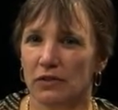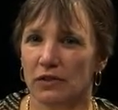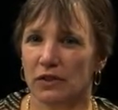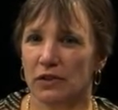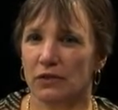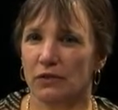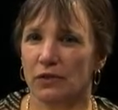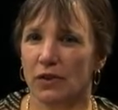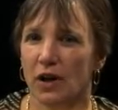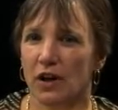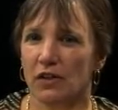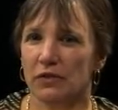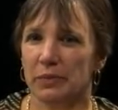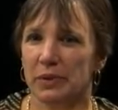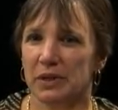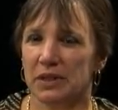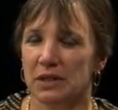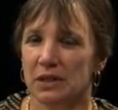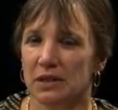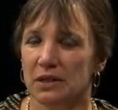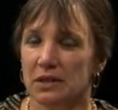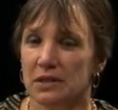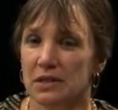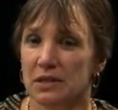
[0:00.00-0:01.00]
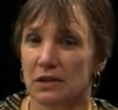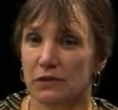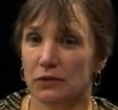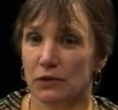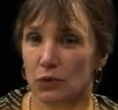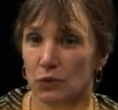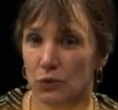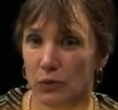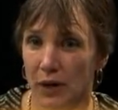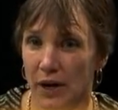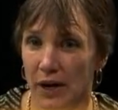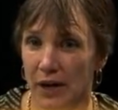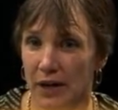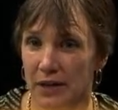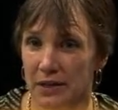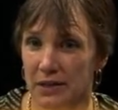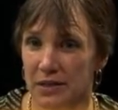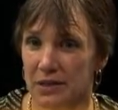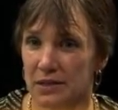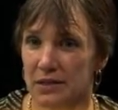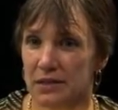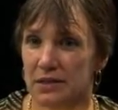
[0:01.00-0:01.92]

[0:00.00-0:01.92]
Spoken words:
involvement in civil rights,